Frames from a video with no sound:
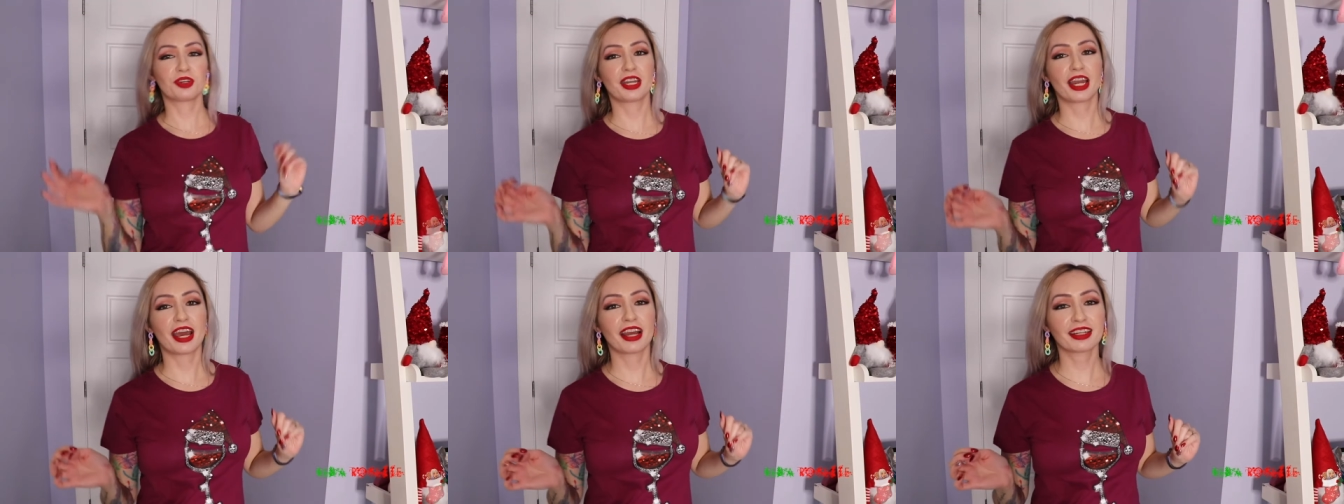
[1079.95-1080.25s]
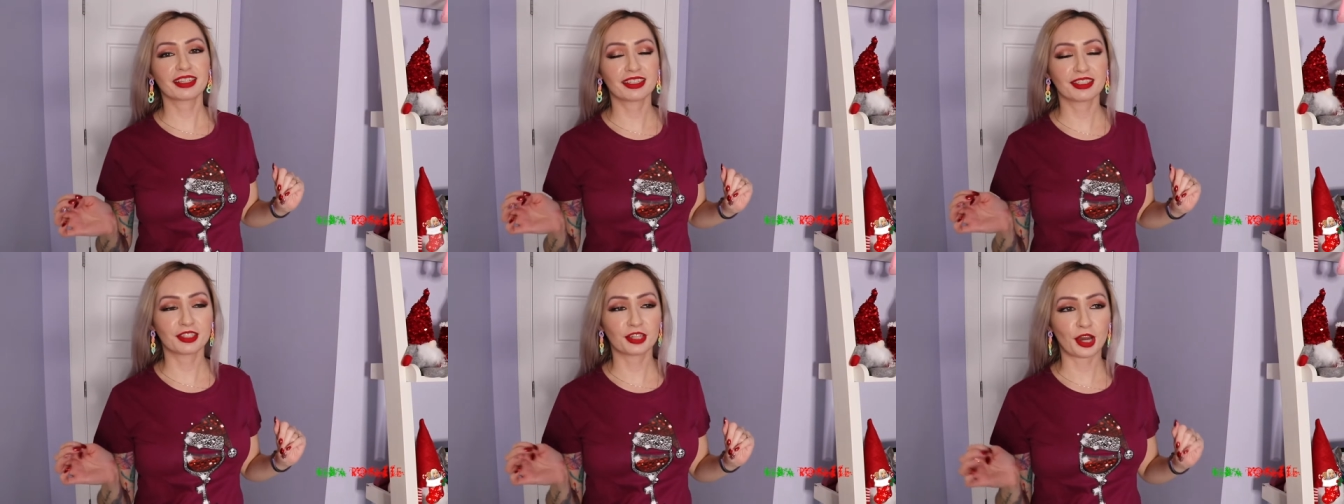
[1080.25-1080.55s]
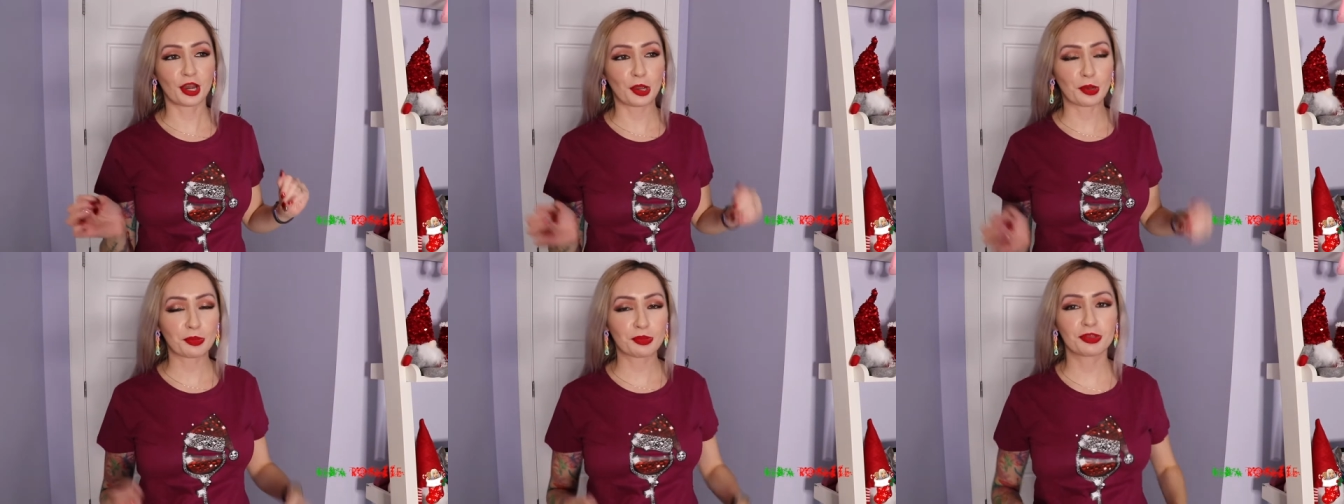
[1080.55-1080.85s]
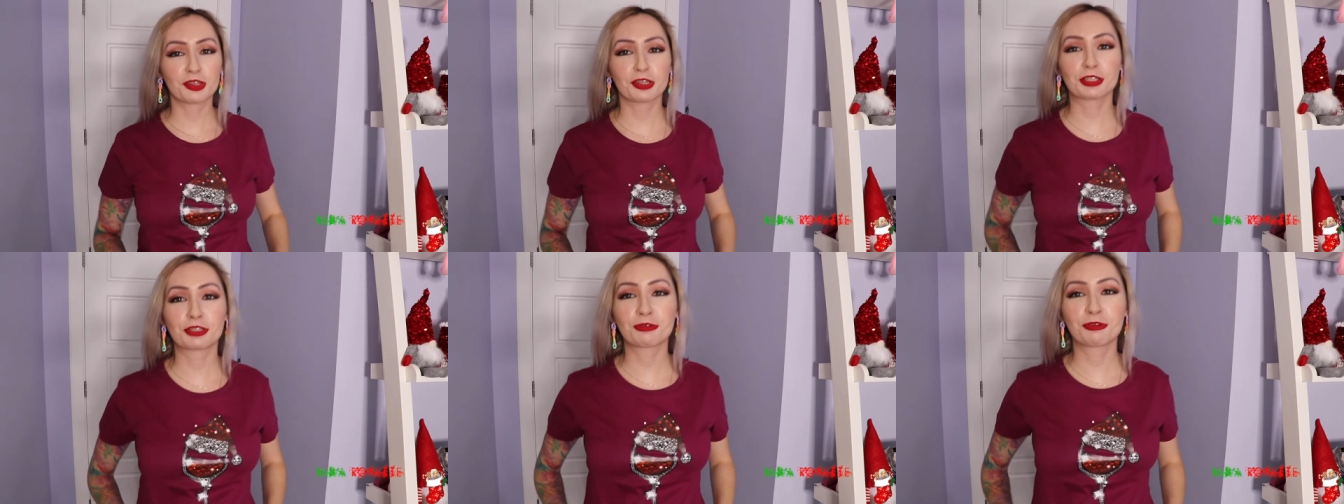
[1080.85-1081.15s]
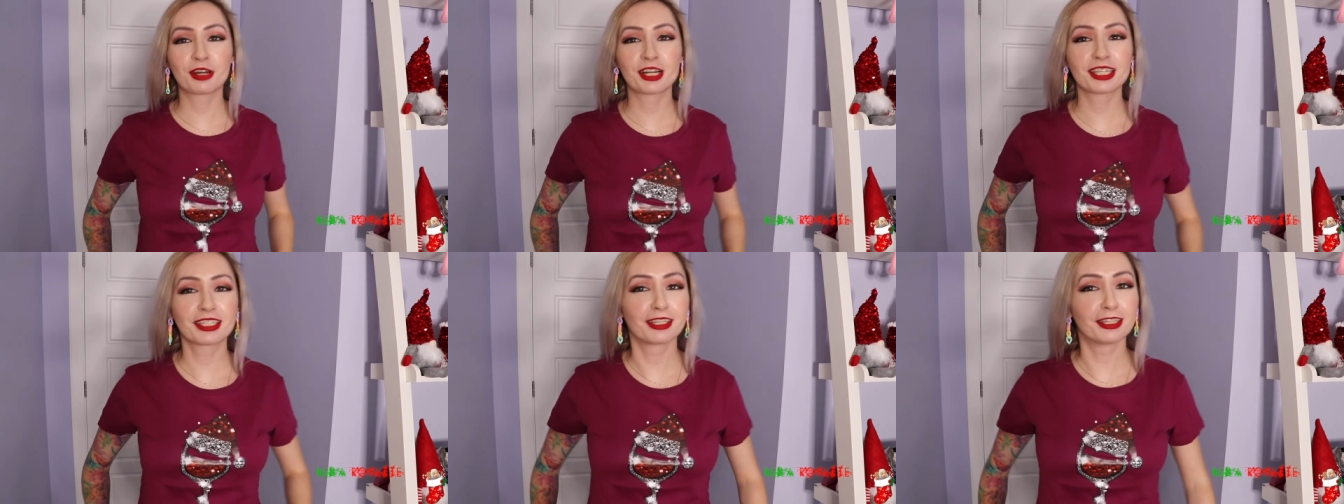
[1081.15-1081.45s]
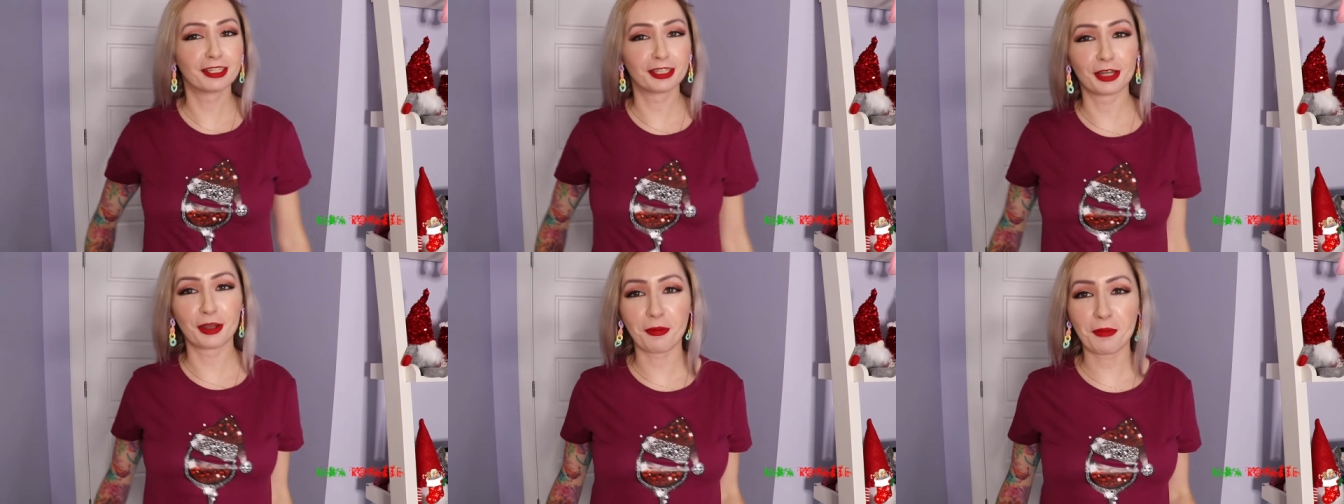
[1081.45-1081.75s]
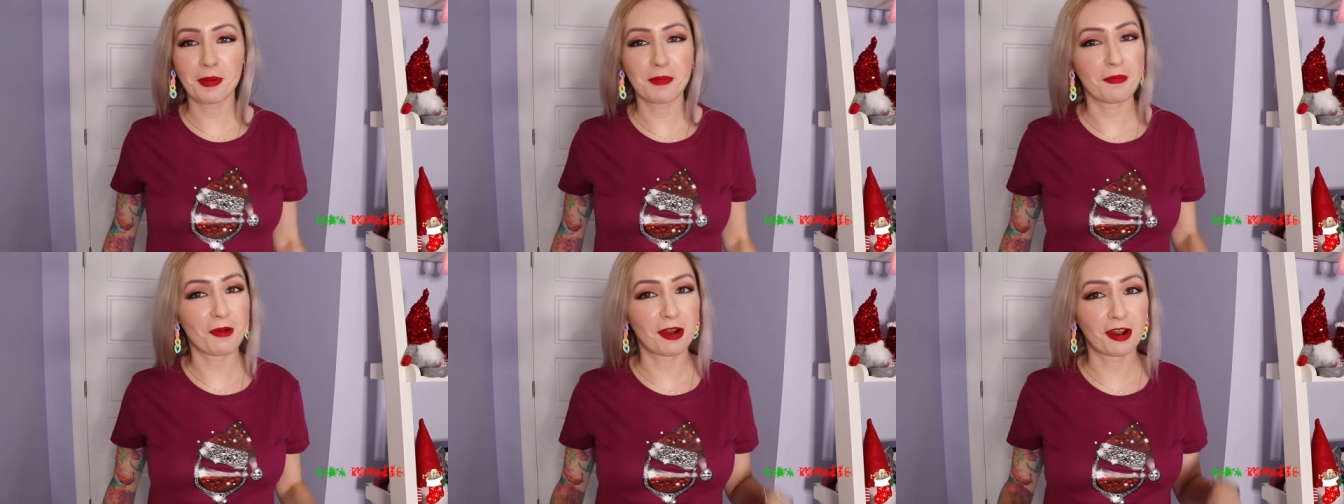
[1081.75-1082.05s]
next up, this one is a little
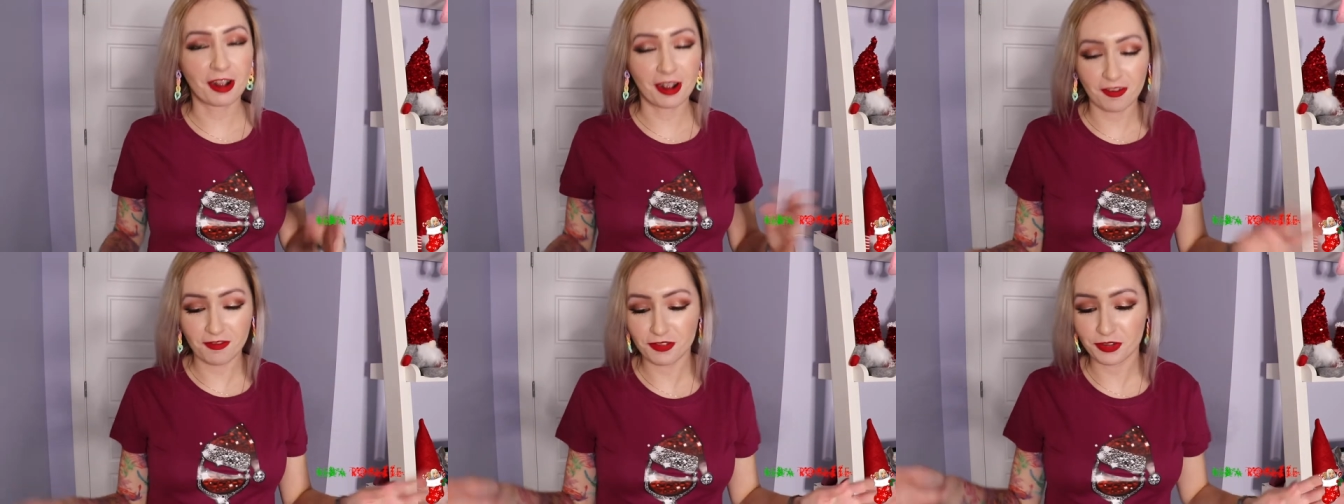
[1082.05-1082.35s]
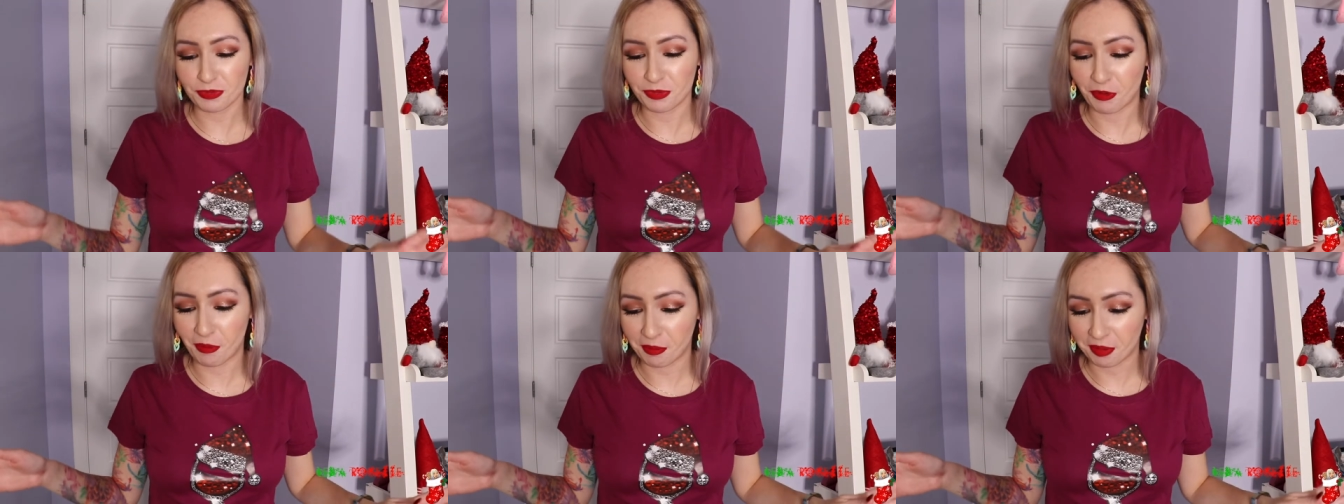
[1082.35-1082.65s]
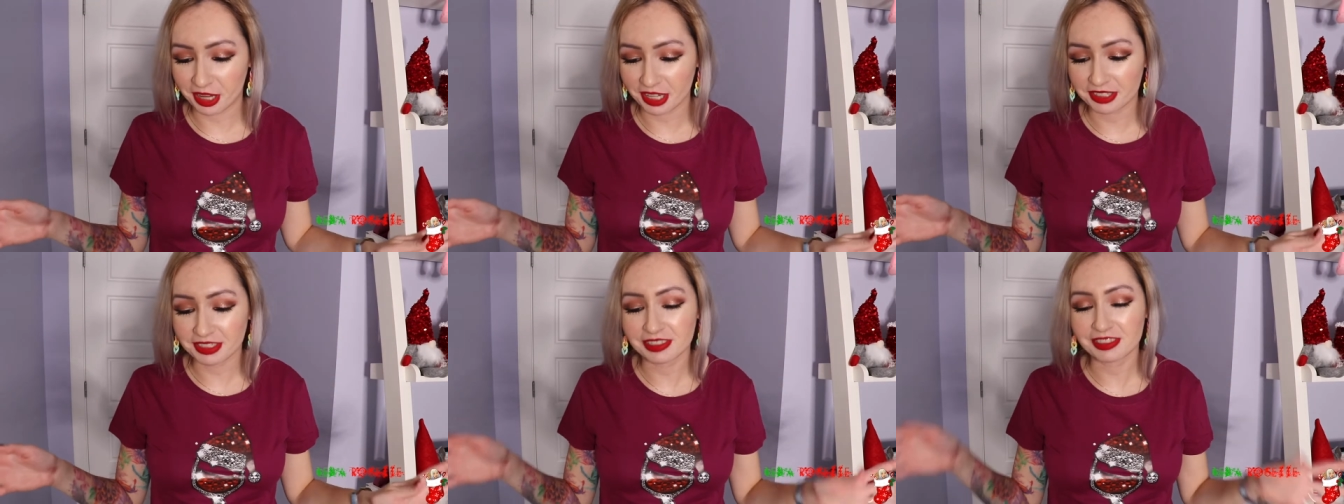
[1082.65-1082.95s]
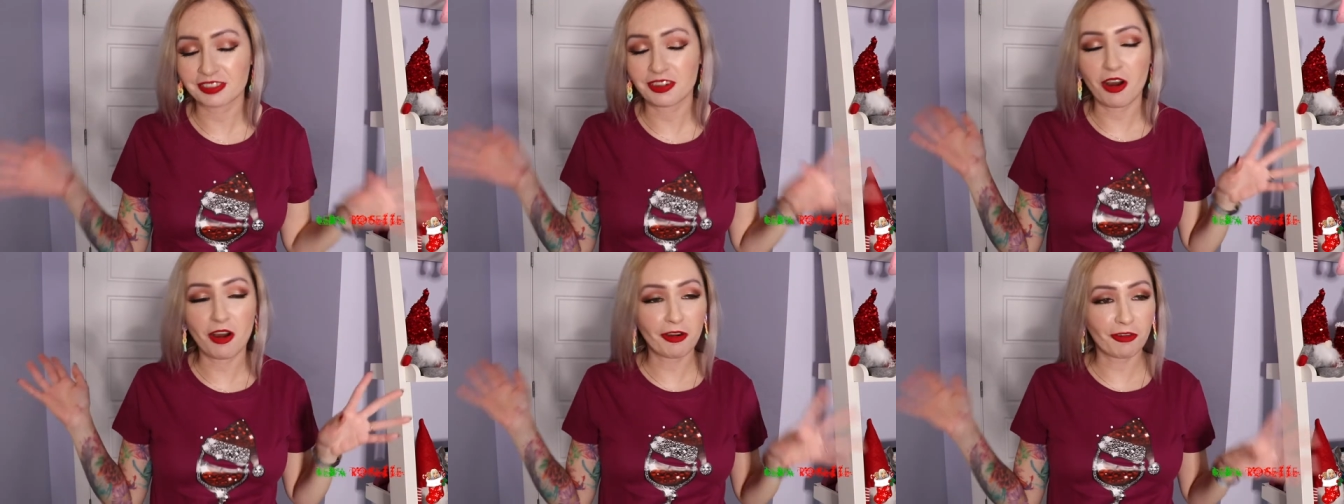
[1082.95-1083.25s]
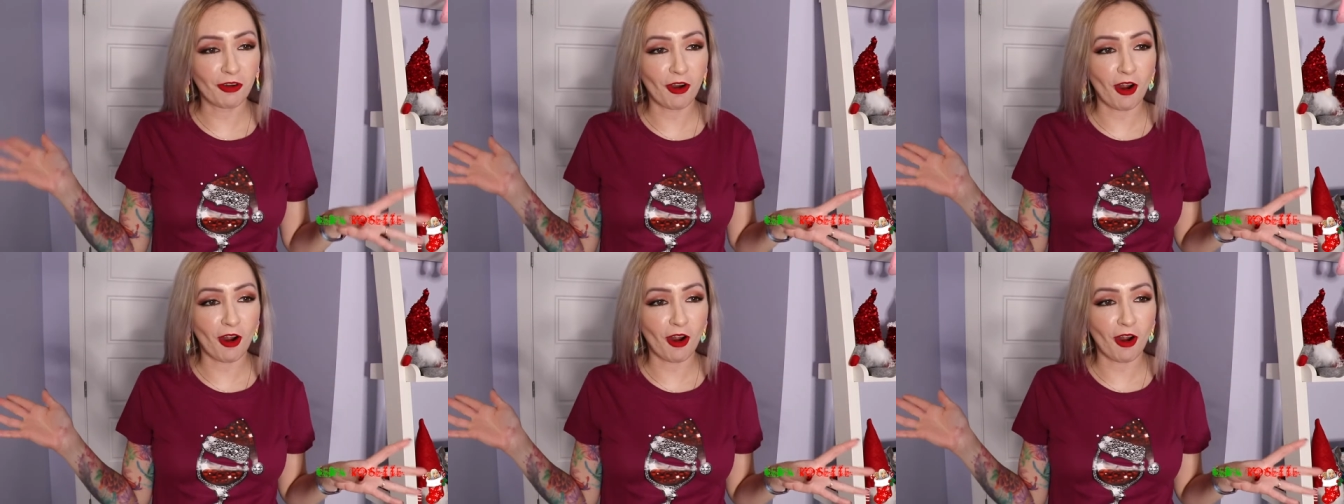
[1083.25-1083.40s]
bit more comfortable because it's not